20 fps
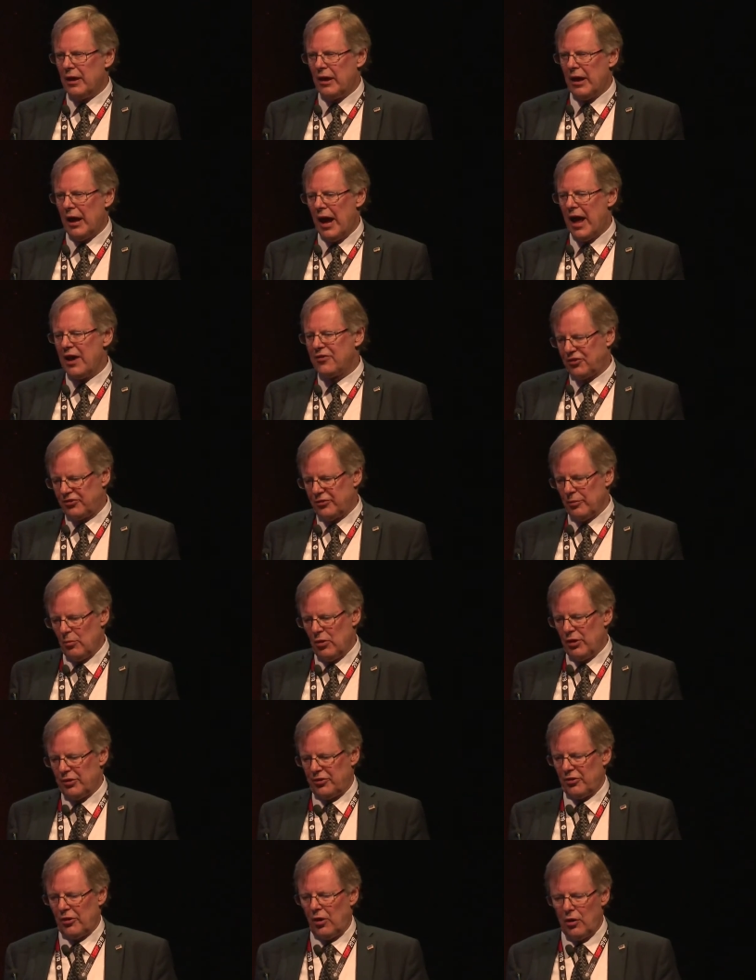
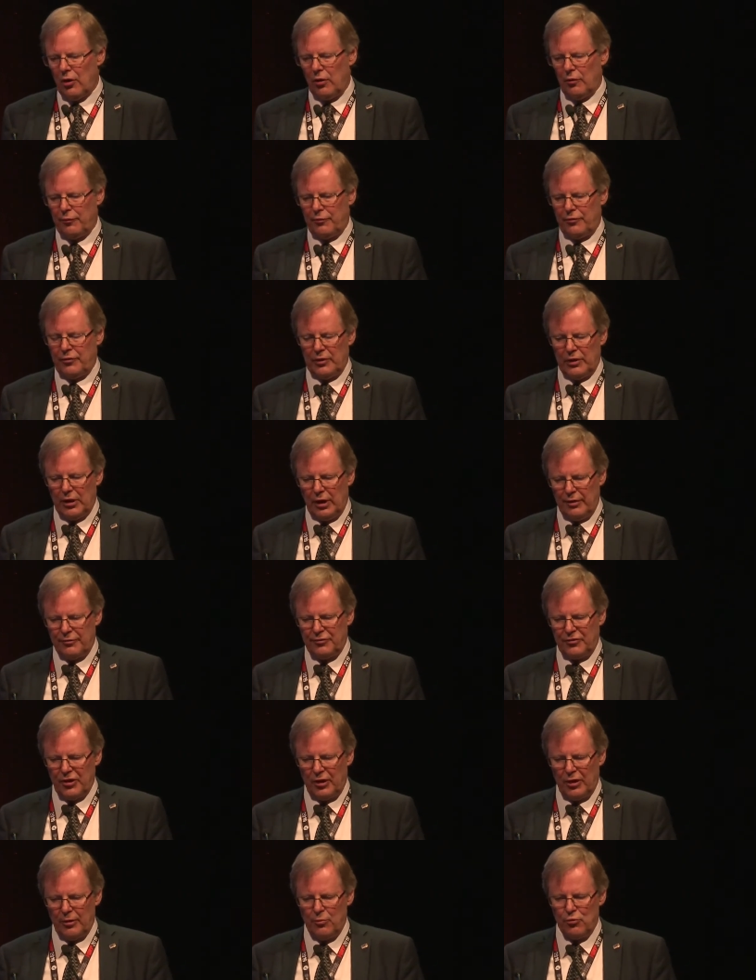estimate of
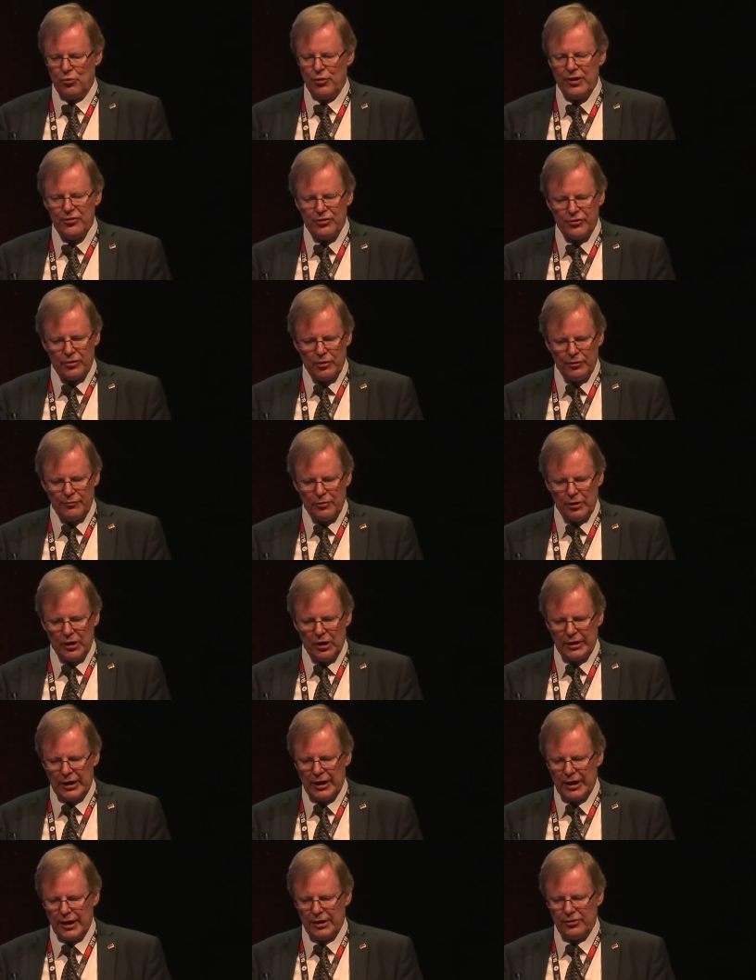lifetime risk of lung
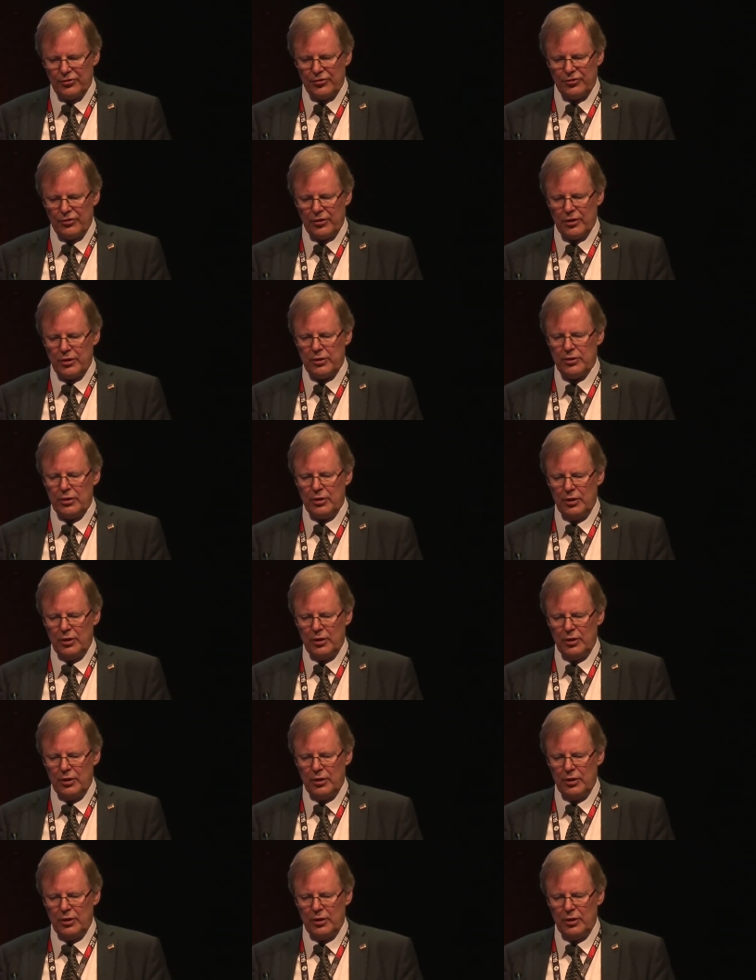cancer